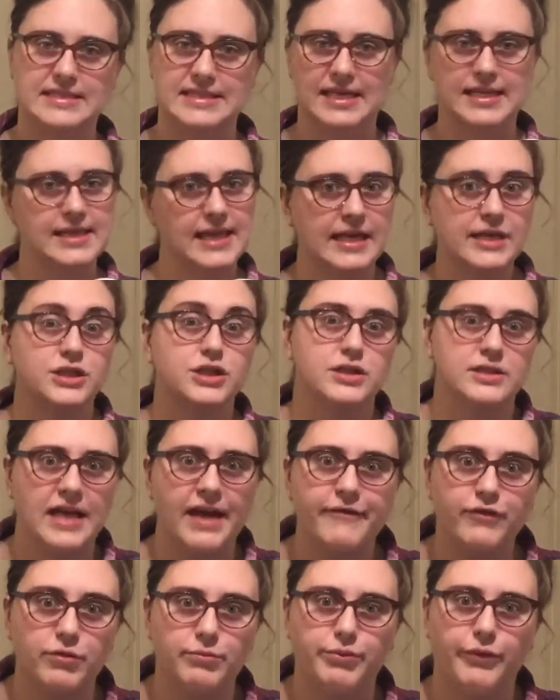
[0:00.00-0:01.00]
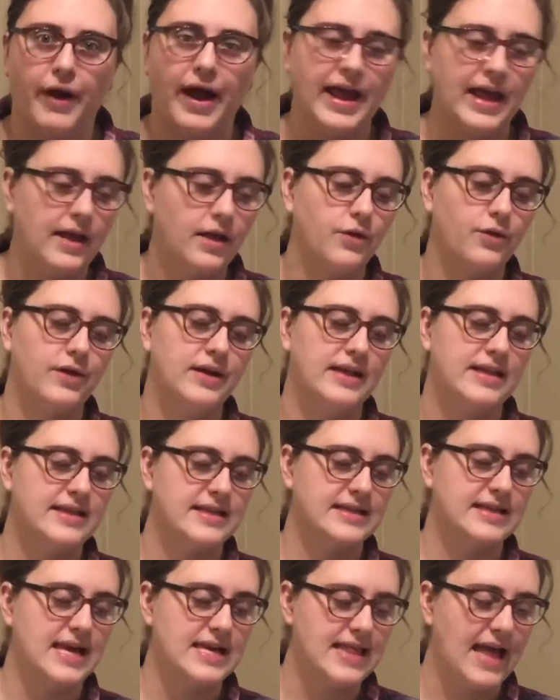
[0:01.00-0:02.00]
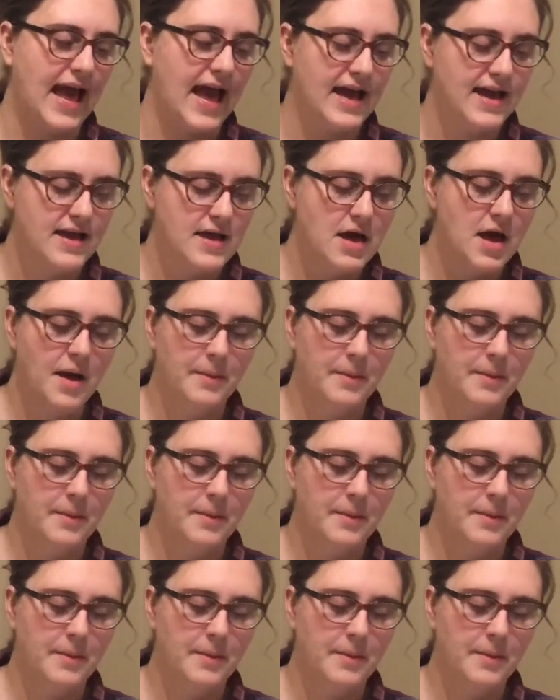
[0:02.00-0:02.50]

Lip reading: Like, they never break or anything like that.